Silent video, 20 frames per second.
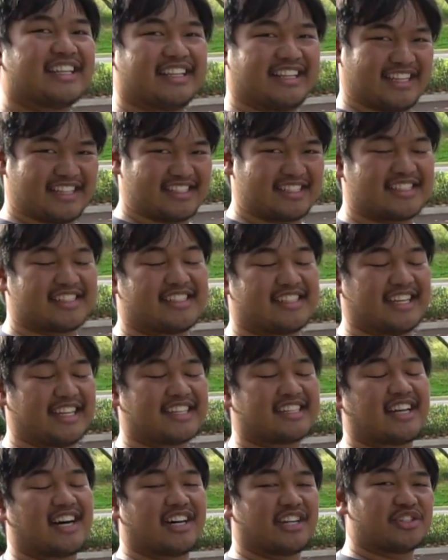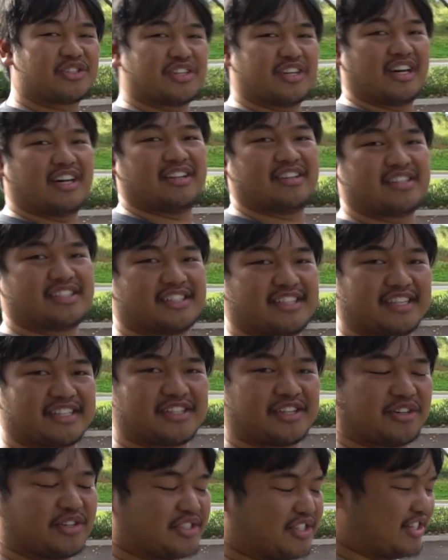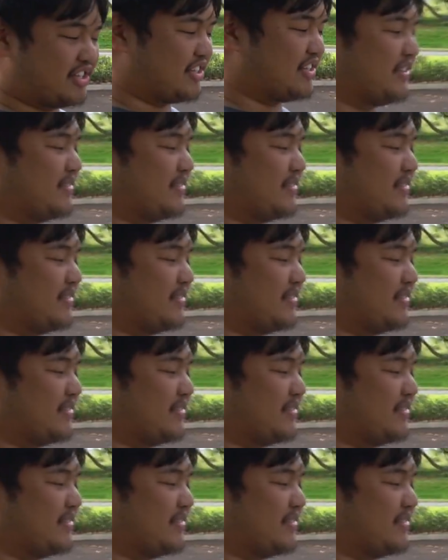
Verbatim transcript: Yes, six hundred dollars. Six zero zero. Six